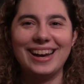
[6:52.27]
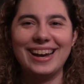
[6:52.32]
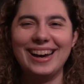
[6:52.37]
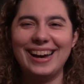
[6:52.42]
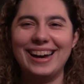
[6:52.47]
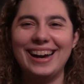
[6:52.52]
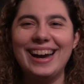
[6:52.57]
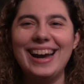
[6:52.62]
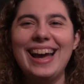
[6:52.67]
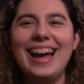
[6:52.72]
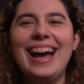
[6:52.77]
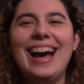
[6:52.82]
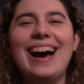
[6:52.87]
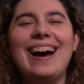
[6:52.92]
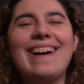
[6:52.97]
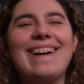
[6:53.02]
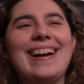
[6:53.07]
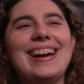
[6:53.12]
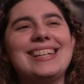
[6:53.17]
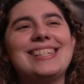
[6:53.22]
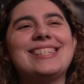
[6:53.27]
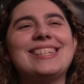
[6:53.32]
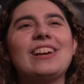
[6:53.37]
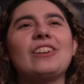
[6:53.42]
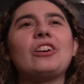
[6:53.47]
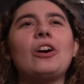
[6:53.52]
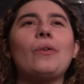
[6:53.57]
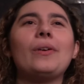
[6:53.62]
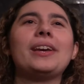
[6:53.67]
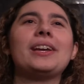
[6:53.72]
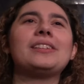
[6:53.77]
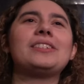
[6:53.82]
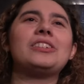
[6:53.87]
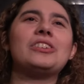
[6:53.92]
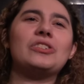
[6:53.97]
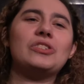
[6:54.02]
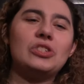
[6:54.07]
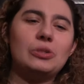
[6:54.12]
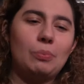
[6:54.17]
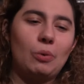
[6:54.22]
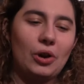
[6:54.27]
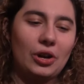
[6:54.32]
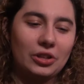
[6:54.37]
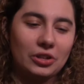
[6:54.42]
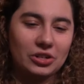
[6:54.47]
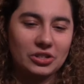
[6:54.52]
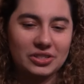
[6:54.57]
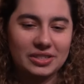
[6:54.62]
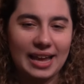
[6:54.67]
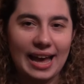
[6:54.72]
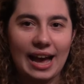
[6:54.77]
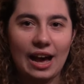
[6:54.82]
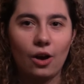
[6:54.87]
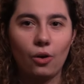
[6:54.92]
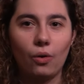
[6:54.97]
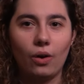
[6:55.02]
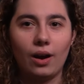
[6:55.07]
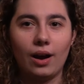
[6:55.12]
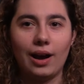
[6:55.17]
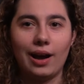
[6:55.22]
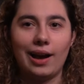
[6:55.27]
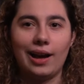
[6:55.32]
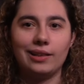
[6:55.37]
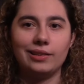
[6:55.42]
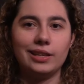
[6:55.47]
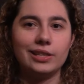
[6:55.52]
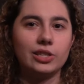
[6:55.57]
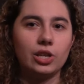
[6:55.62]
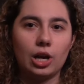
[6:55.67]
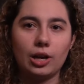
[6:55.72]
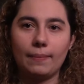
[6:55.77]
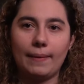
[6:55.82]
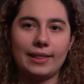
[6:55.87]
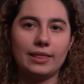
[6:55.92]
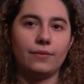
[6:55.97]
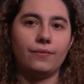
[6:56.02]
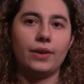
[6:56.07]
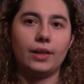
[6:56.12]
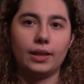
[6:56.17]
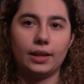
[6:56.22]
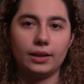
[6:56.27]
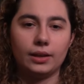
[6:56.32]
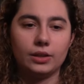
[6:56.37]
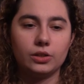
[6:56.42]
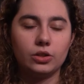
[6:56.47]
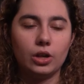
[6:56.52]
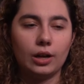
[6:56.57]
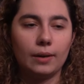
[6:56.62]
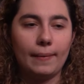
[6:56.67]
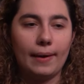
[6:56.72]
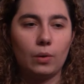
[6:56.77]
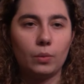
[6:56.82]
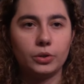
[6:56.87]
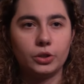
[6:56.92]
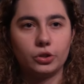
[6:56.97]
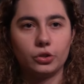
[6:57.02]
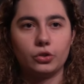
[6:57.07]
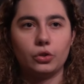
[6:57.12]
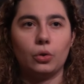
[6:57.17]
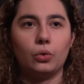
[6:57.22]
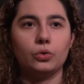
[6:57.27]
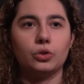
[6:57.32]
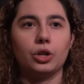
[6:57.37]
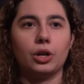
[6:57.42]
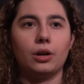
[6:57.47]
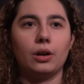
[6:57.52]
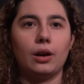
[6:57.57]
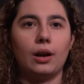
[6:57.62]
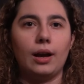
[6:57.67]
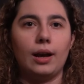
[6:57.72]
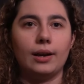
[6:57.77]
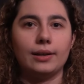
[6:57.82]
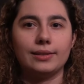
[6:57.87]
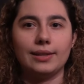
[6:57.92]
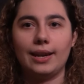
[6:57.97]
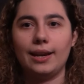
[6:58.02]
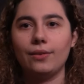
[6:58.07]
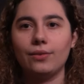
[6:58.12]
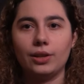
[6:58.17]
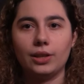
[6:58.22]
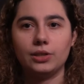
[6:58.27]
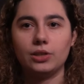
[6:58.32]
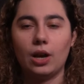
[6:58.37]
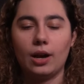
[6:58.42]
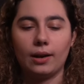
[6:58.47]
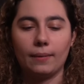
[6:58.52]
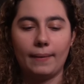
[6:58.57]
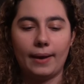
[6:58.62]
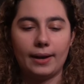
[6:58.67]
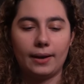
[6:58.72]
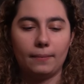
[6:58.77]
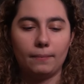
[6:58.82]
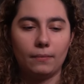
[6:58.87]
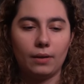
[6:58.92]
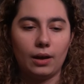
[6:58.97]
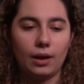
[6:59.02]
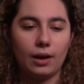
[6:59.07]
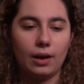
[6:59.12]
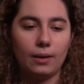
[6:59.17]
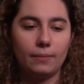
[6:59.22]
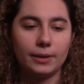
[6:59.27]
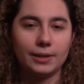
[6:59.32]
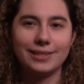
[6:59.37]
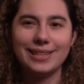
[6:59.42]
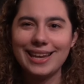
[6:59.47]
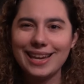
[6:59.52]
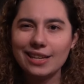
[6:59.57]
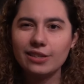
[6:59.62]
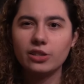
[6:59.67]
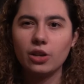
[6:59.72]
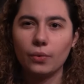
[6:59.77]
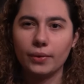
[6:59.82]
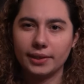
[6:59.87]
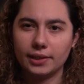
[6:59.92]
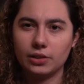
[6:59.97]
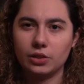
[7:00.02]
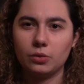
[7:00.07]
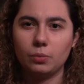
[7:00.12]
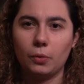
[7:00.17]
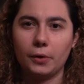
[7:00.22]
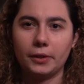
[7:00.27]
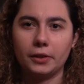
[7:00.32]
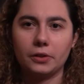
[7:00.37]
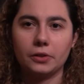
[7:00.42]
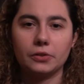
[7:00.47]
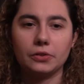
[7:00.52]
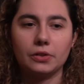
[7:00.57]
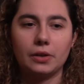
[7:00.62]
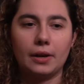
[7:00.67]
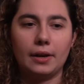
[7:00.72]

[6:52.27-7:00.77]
Alright, so going into spoilers now, let's talk about the villain. Let's talk about Winter Soldier, because I didn't really talk about him, because it is going into spoilers.